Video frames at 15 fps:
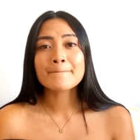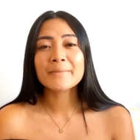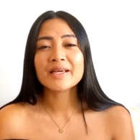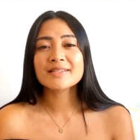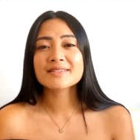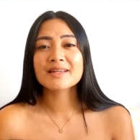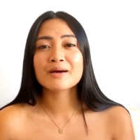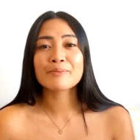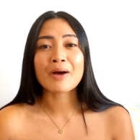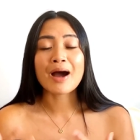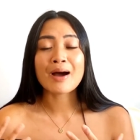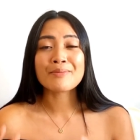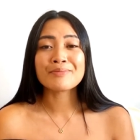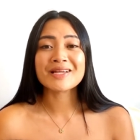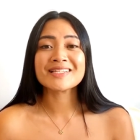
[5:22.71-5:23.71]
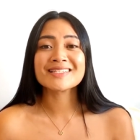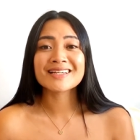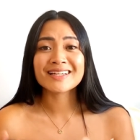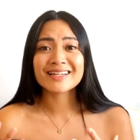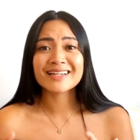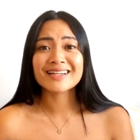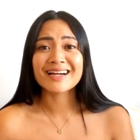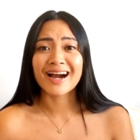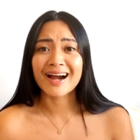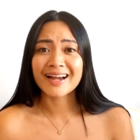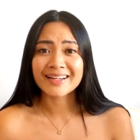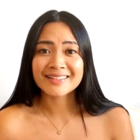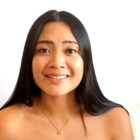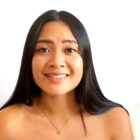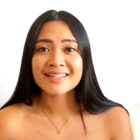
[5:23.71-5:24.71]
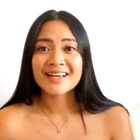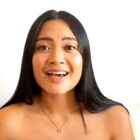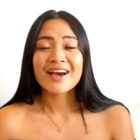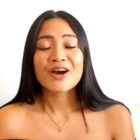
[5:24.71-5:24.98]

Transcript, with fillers: make some amazing guides,